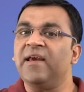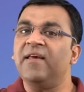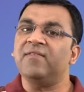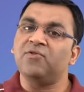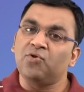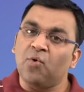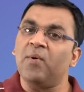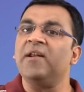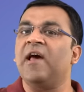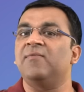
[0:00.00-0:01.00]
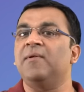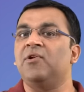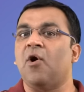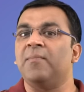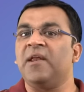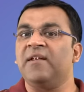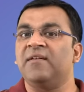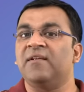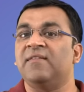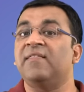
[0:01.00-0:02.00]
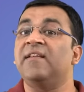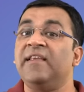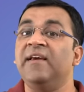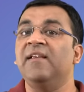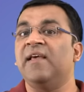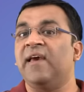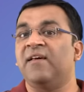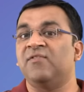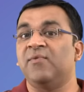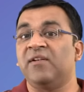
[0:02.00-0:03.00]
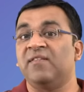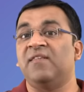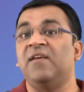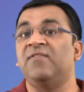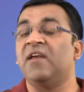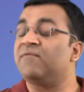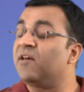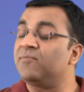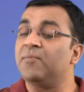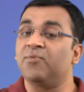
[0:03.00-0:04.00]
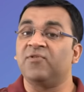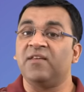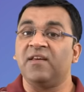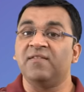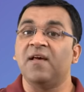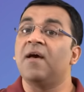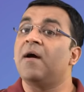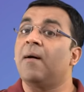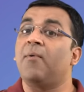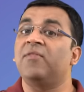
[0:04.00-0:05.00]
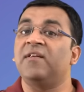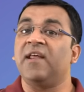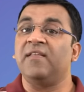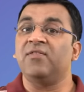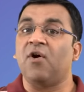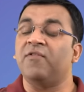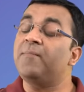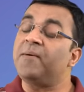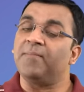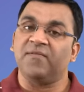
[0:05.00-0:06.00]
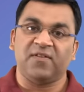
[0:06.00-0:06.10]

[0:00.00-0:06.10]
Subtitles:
case no one has been nominated, then the legal heirs will receive the investment proceeds upon the death of the PPF